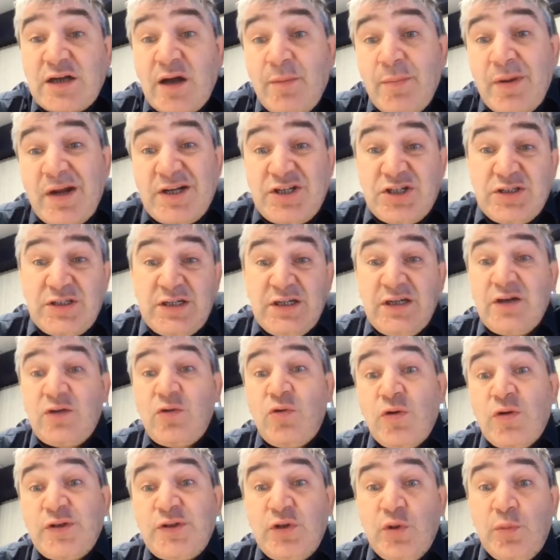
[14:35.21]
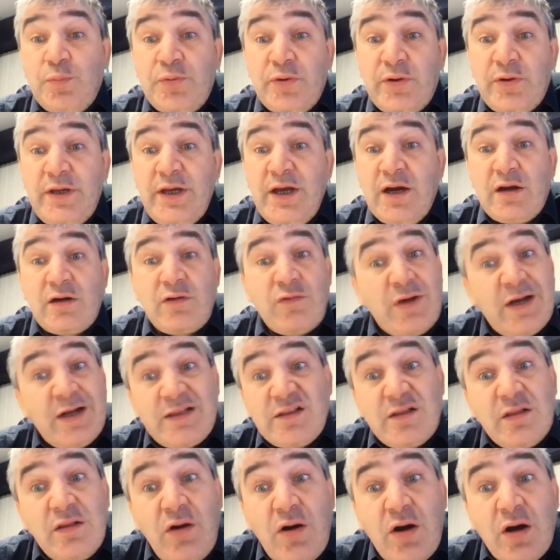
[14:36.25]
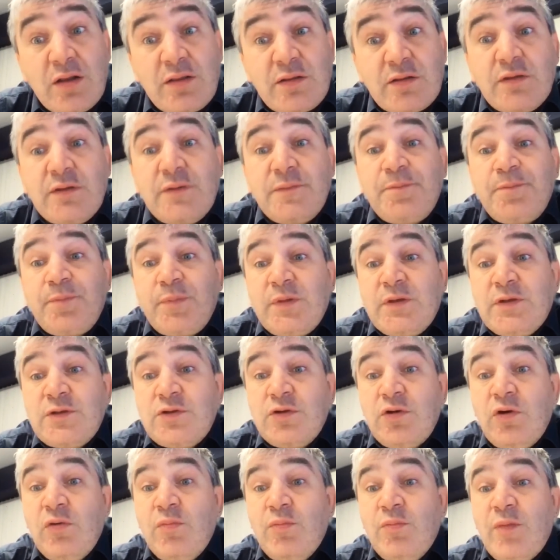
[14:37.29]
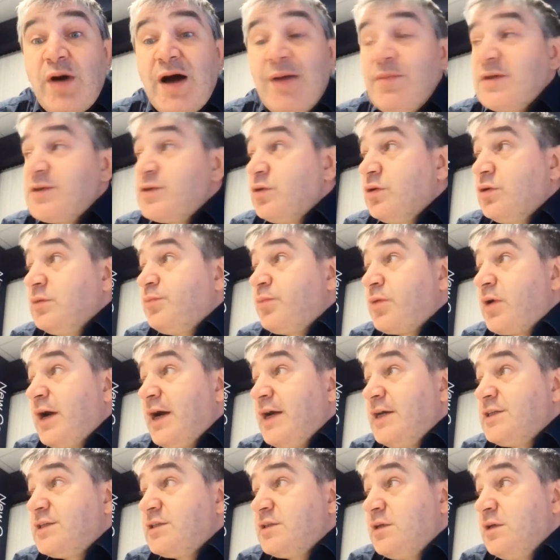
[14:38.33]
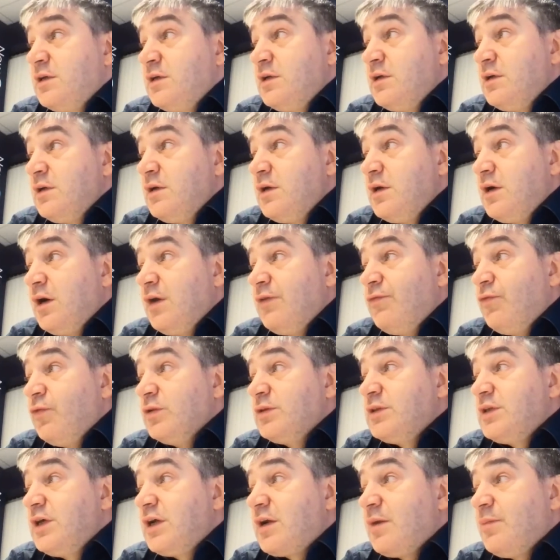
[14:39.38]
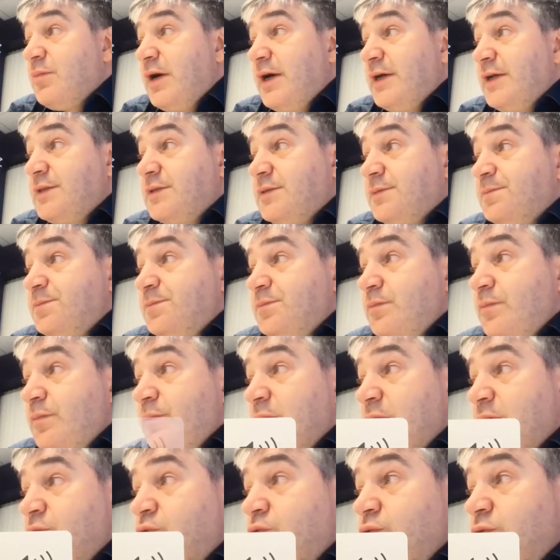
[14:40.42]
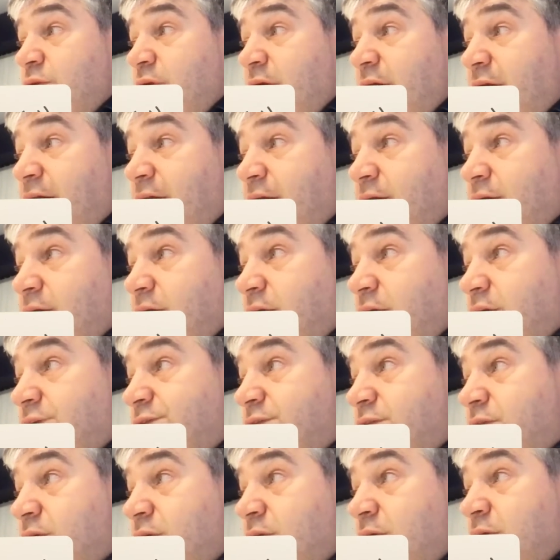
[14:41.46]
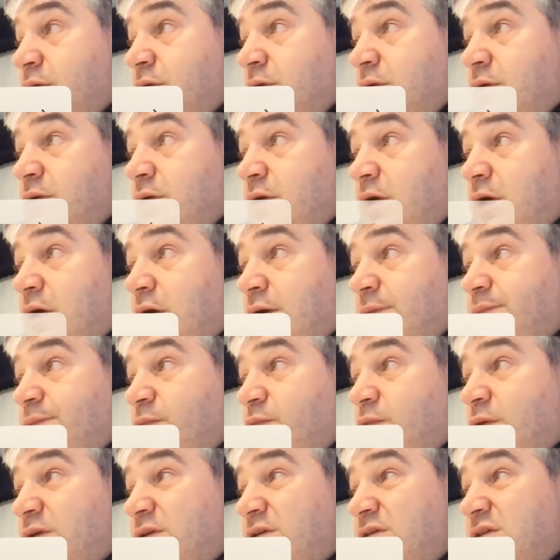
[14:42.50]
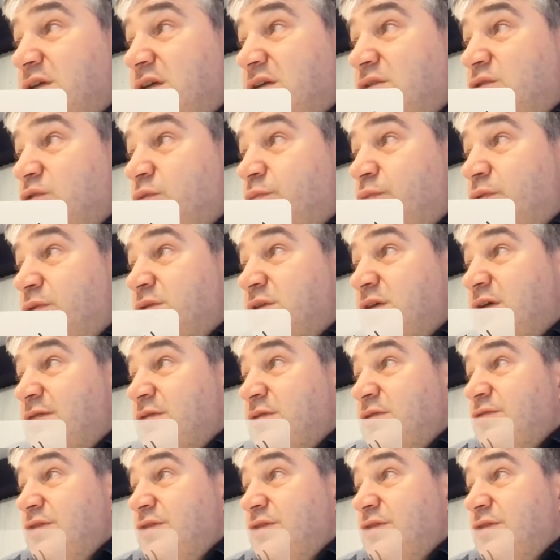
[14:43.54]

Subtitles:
How much is going to cost you per year? Quite a lot. So Amazon price for terabyte today is, 2.727.